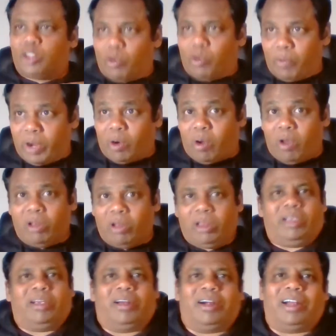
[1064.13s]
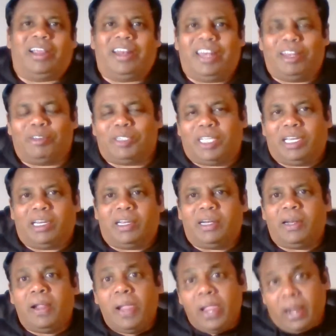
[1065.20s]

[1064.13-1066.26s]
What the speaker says: So we are all here in New Zealand